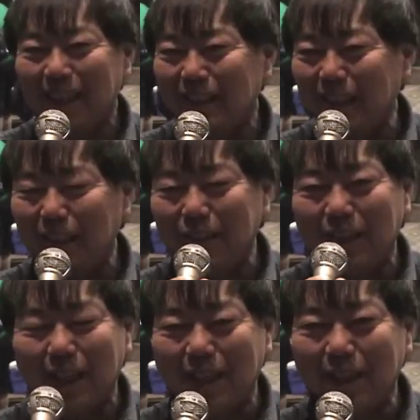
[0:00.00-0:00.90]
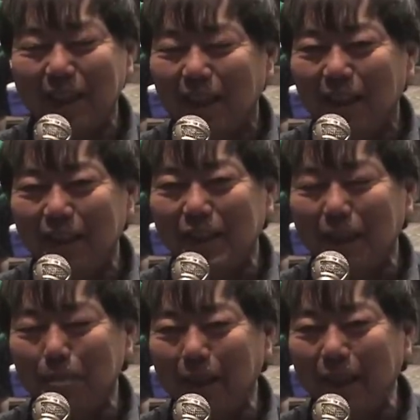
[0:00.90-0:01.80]
it sounds like it's an
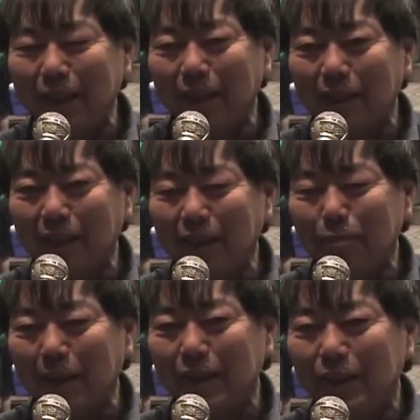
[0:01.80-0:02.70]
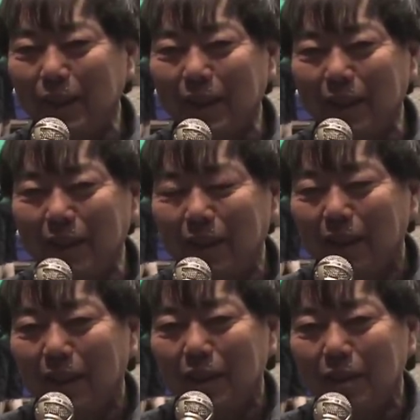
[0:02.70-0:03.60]
amazing life because you can
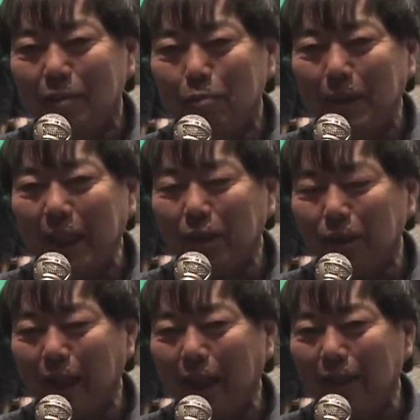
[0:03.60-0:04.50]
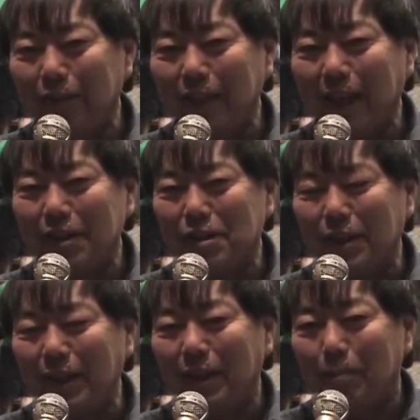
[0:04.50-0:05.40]
be creative and
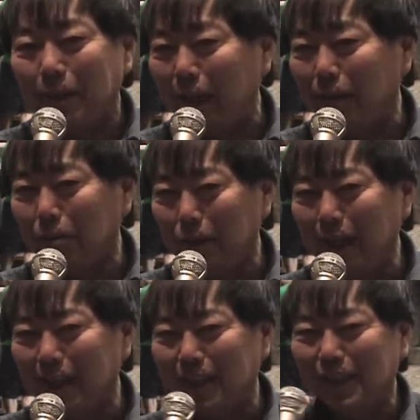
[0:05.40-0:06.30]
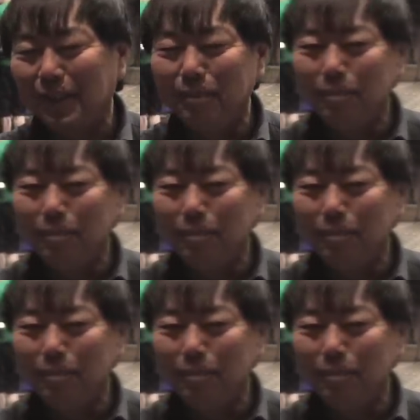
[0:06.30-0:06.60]
actually pay the rent.